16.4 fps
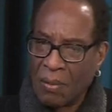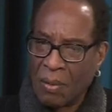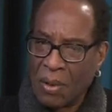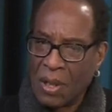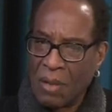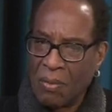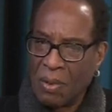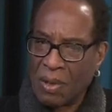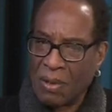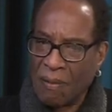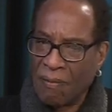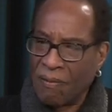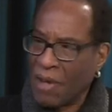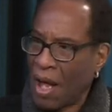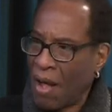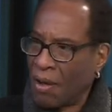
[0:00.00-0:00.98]
Willie with the
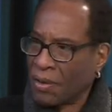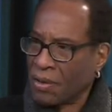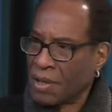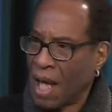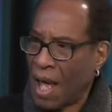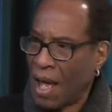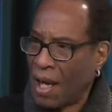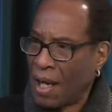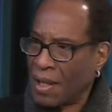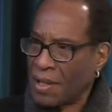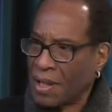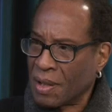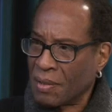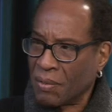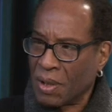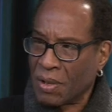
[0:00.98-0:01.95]
Val Dons
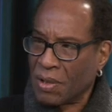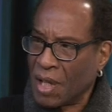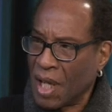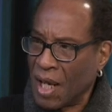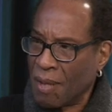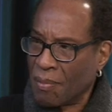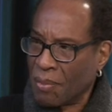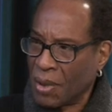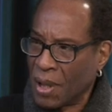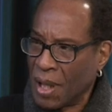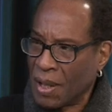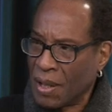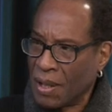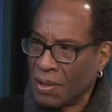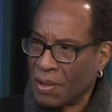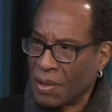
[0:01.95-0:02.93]
and with Dave
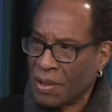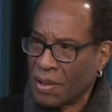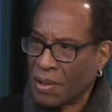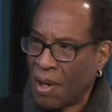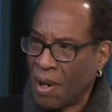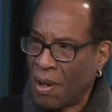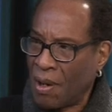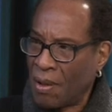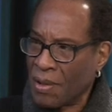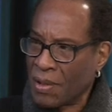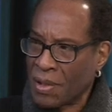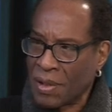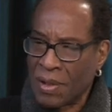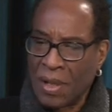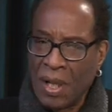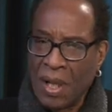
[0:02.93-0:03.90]
Brady and the Stars,
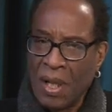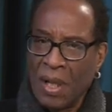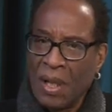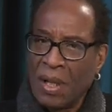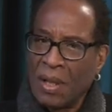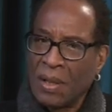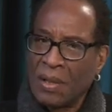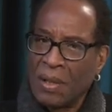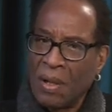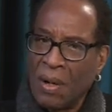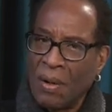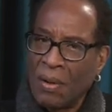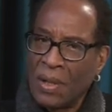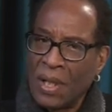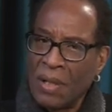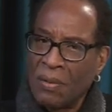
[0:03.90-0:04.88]
and you
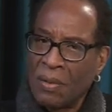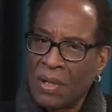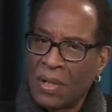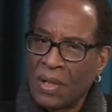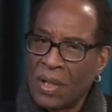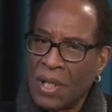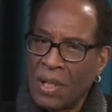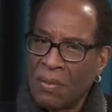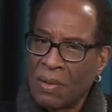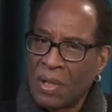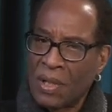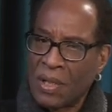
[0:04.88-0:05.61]
know, he was something else.